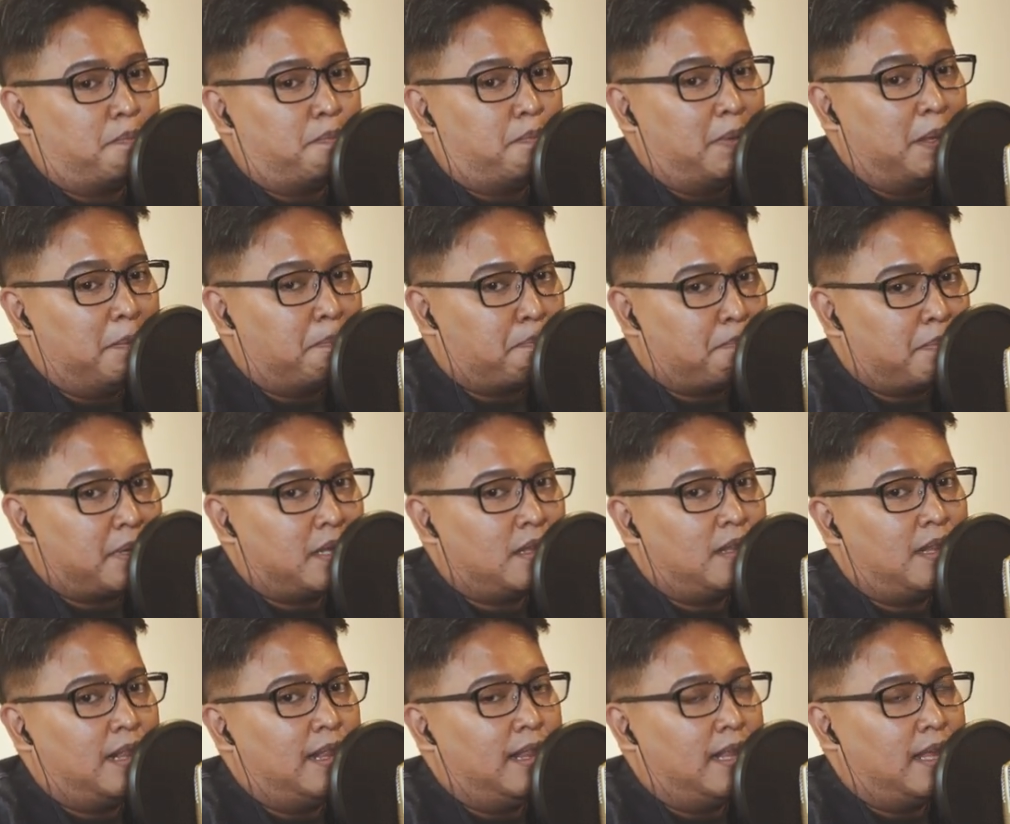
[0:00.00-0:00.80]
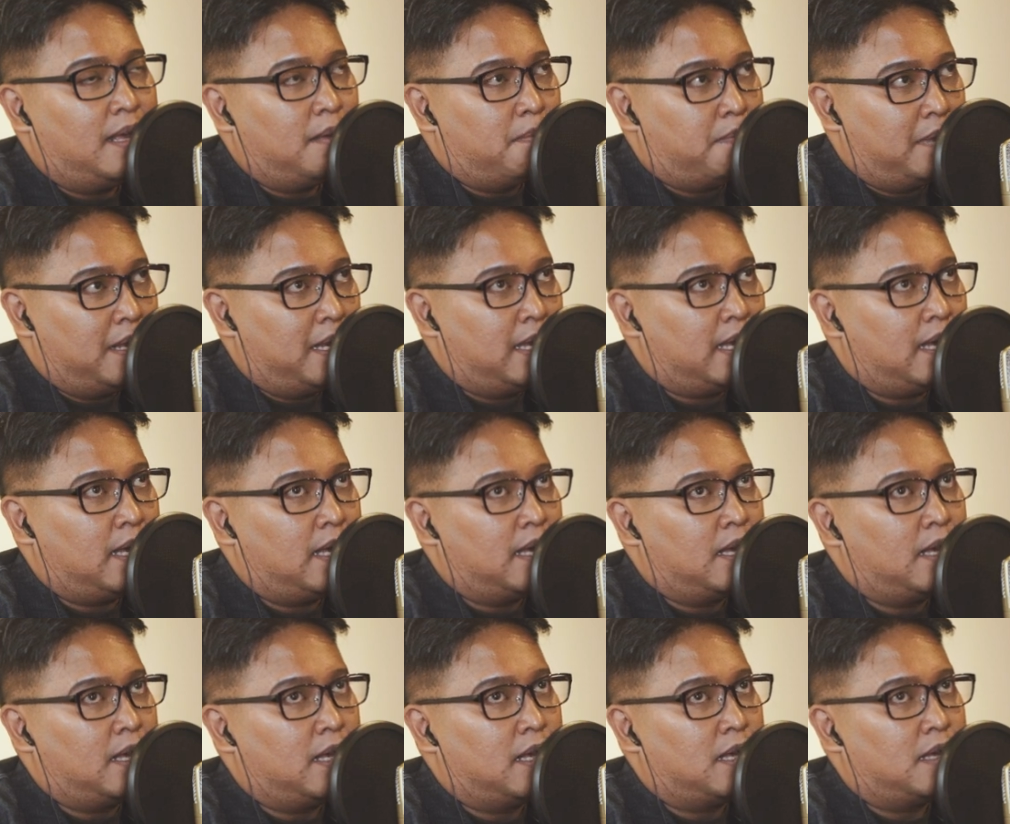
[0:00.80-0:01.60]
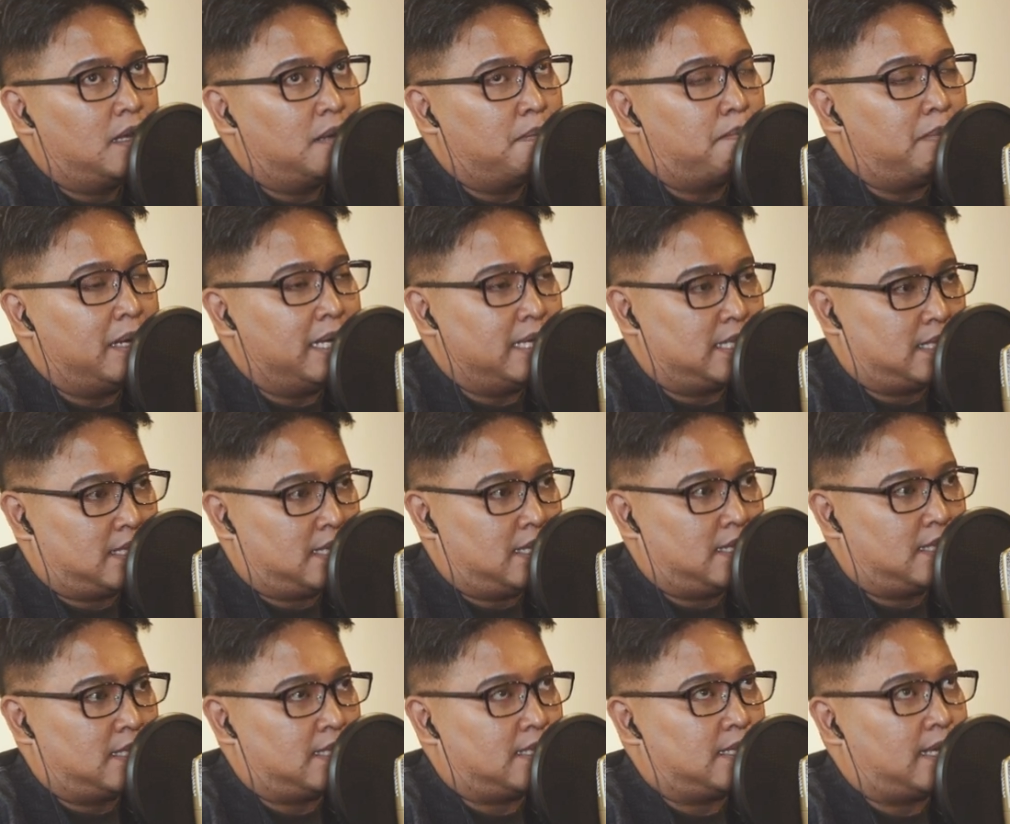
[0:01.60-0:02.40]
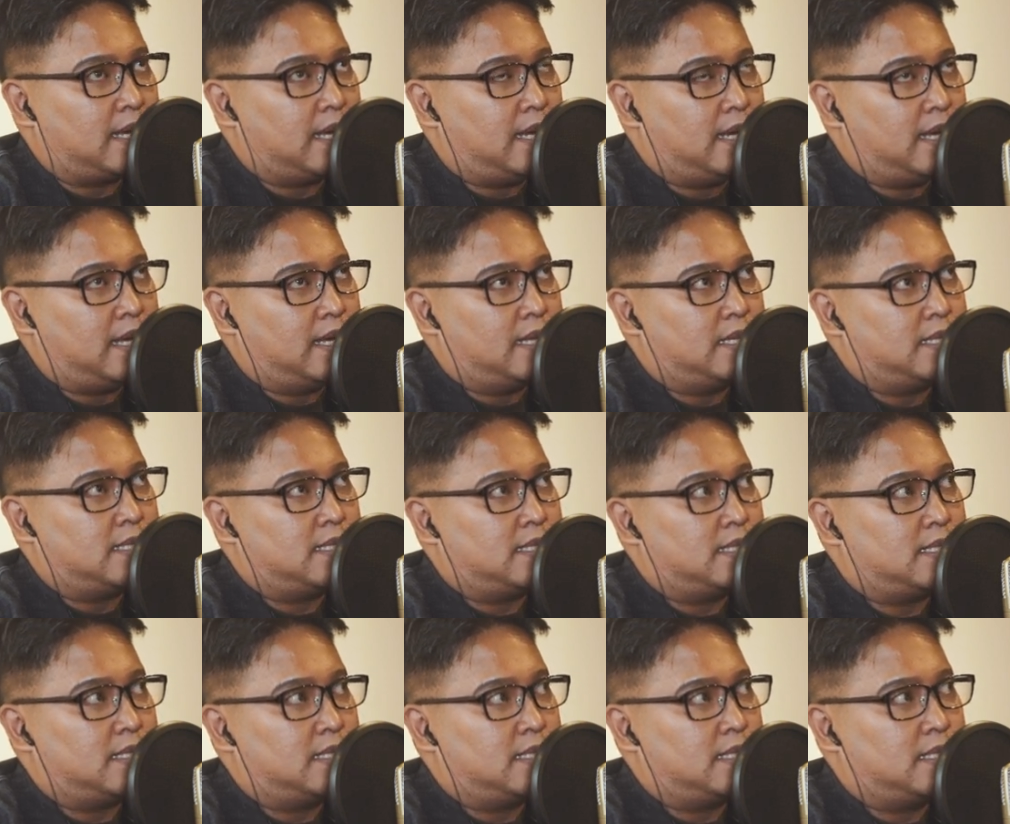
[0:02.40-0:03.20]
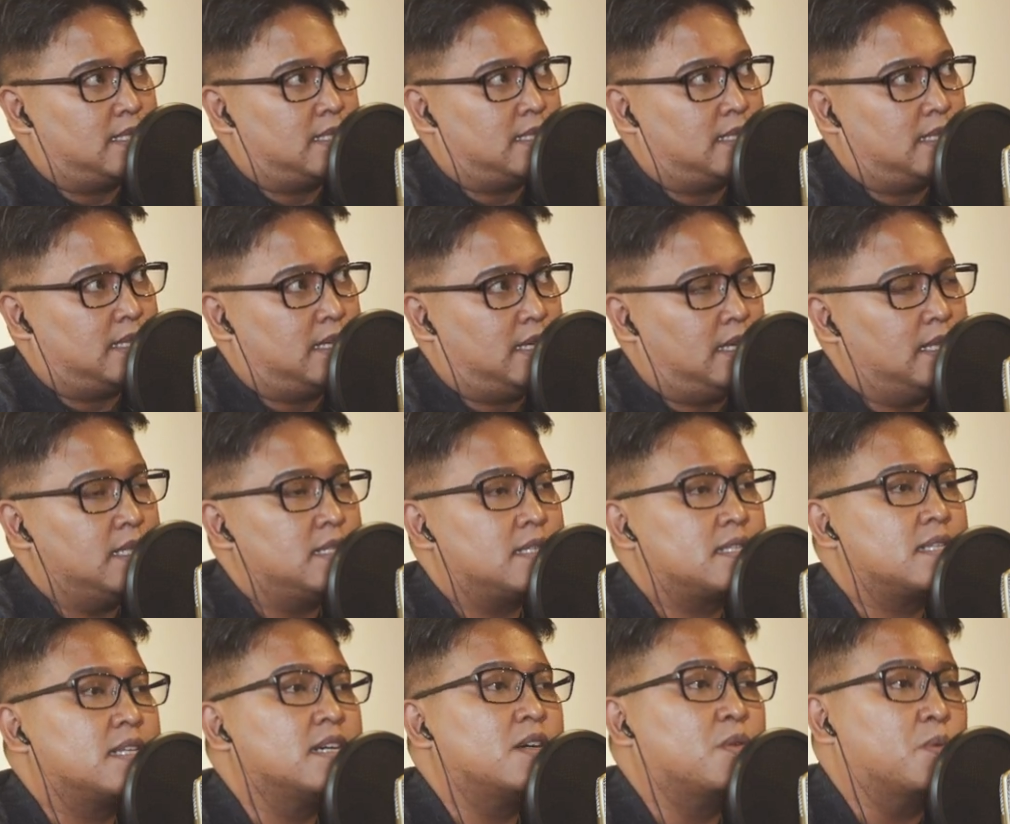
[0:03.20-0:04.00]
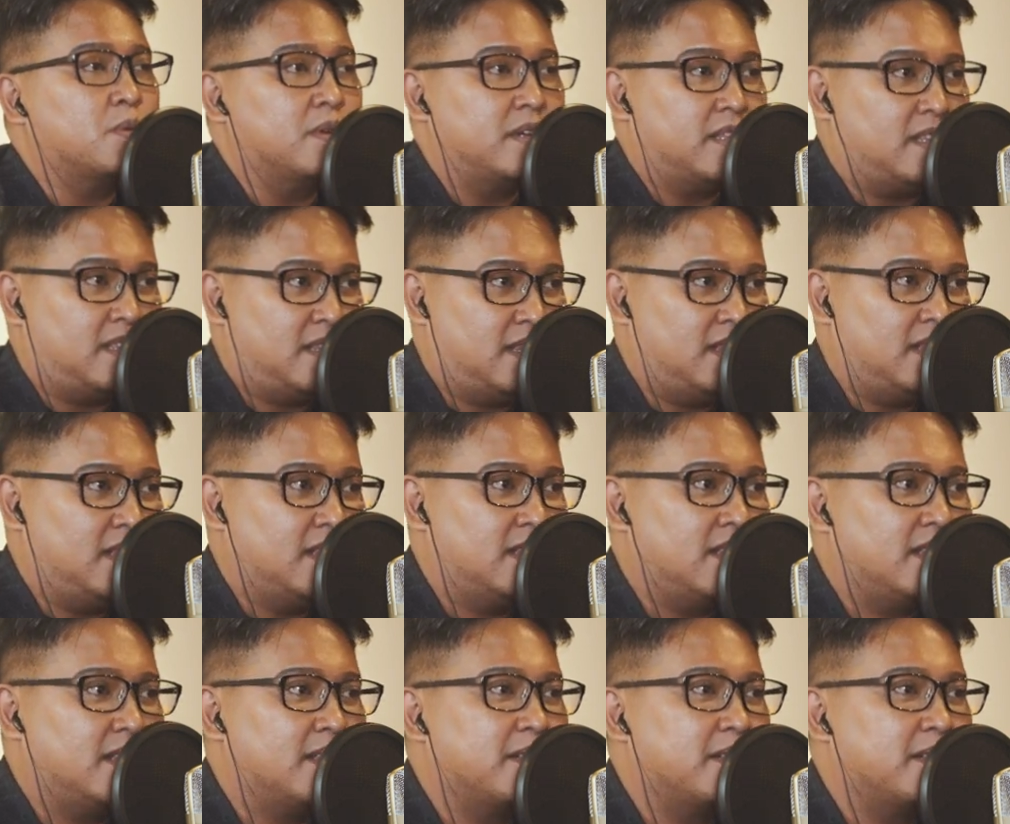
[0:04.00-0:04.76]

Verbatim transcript: people labelling places as Insta-worthy.